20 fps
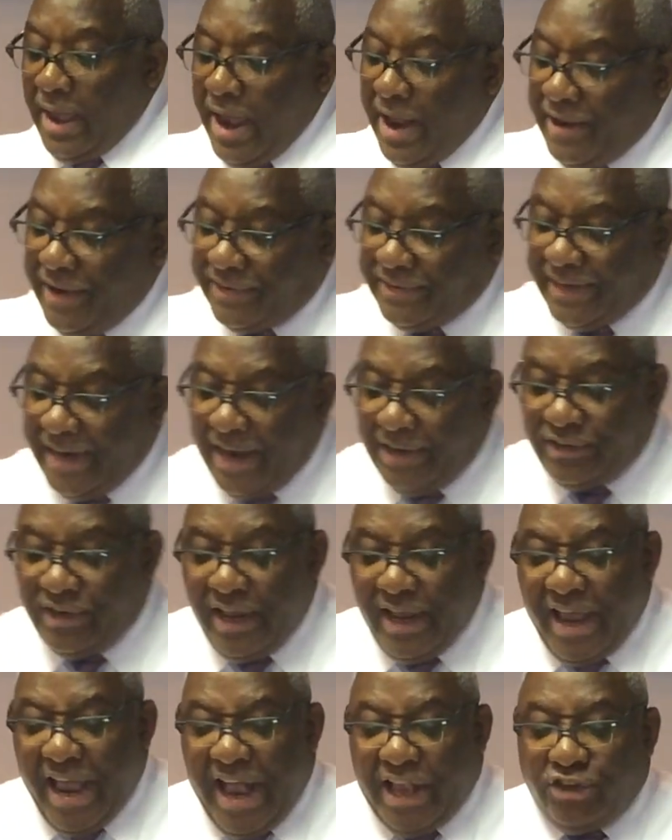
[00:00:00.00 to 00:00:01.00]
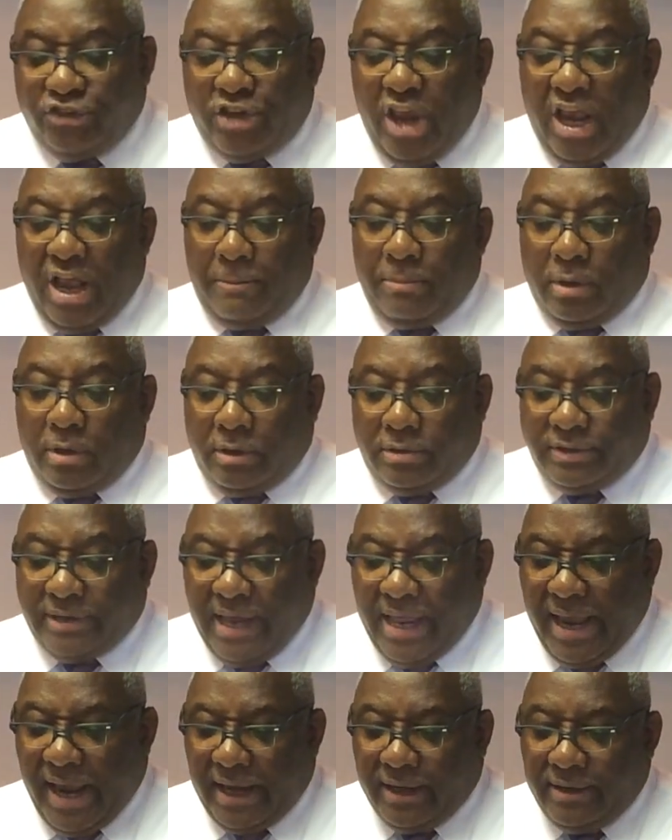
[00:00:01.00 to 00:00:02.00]
And it says, and Jacob
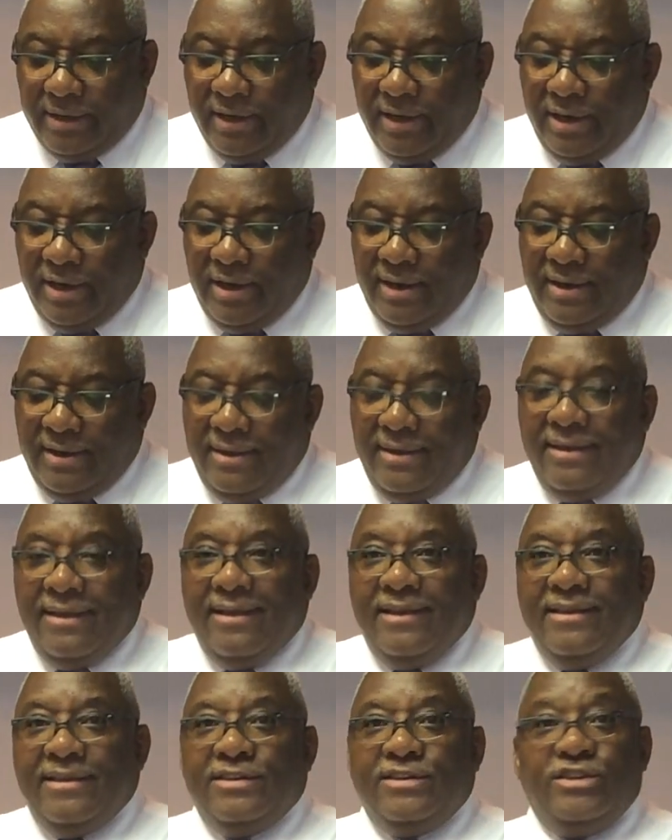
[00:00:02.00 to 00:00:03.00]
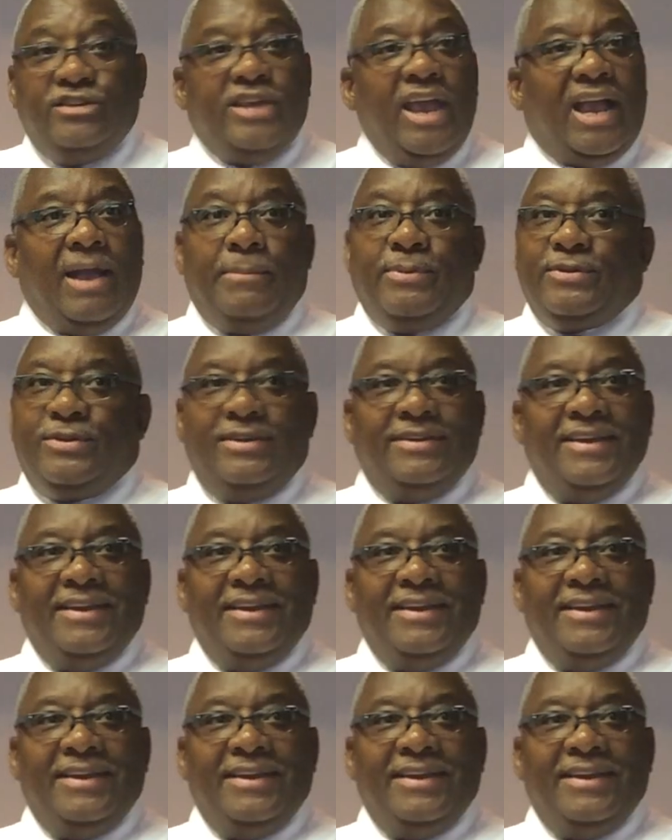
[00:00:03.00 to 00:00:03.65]
said, Jacob